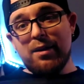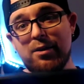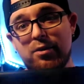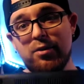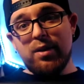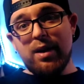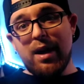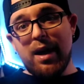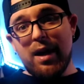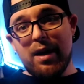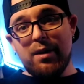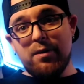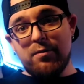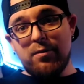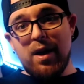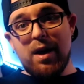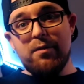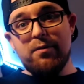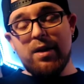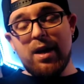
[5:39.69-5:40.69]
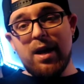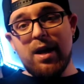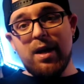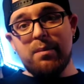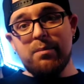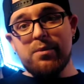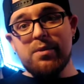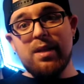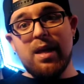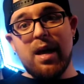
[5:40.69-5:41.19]
you get 85
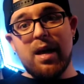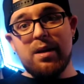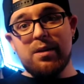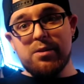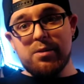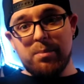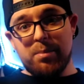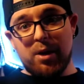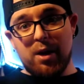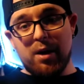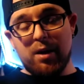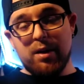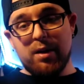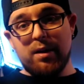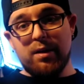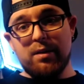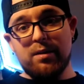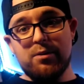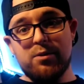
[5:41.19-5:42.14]
games? That is a bargain.